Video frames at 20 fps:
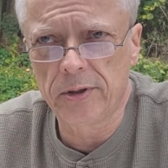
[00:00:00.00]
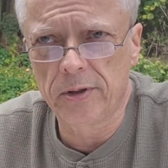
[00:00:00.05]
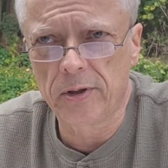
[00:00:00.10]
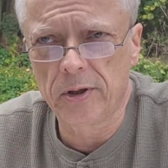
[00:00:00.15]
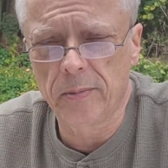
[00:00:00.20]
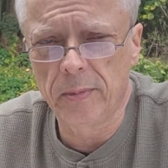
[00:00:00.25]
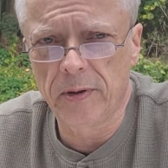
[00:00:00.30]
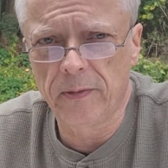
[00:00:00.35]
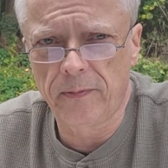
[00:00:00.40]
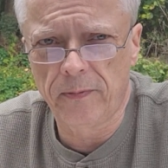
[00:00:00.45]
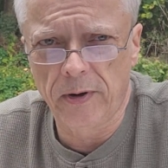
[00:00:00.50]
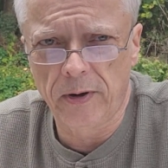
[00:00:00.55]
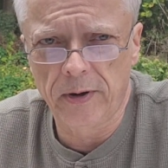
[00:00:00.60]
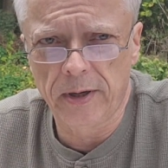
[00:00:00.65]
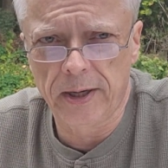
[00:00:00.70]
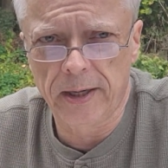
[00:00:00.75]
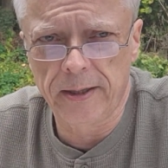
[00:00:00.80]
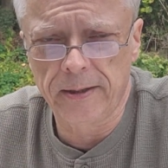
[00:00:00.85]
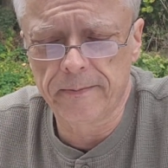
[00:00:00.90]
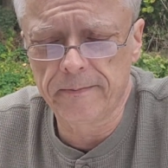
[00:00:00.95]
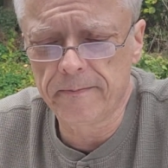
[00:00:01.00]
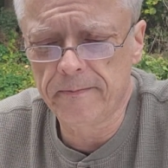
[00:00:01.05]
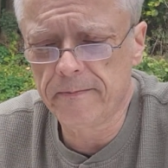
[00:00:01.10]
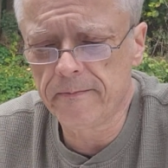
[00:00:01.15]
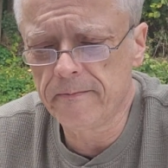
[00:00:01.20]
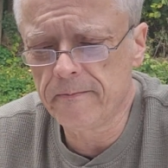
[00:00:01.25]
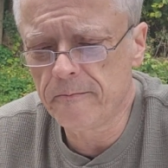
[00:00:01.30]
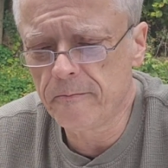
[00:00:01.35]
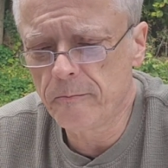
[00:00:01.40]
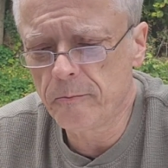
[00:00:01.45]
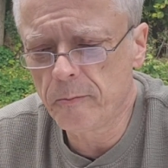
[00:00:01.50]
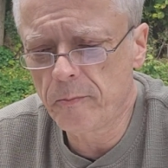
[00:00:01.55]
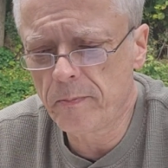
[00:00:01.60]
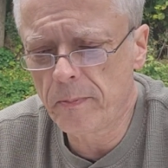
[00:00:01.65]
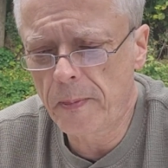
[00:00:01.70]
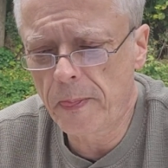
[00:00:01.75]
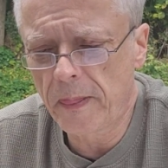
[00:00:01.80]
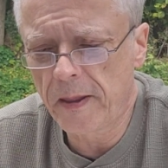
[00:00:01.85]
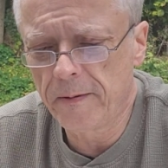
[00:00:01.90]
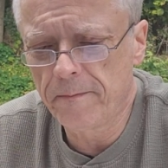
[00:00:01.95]
is going to be Fahrenheit.
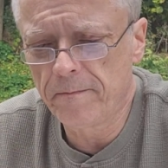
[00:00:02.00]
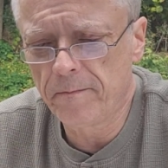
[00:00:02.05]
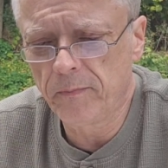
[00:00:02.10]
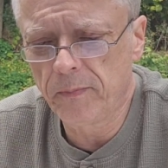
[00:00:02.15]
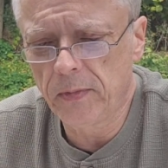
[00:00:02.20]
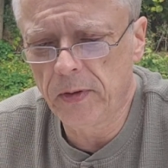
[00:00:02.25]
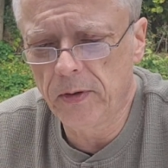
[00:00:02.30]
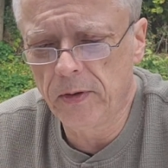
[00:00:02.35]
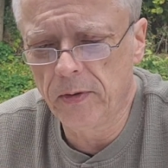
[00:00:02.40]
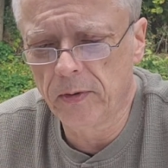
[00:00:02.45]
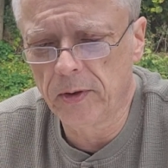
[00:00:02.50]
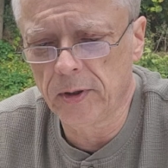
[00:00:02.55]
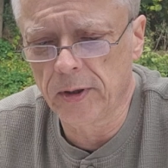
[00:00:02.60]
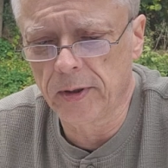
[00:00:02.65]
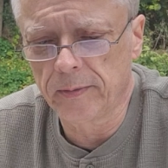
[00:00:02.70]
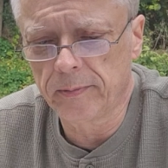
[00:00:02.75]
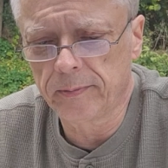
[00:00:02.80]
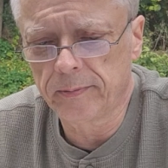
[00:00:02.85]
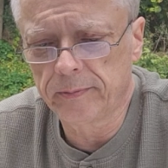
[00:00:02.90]
Okay.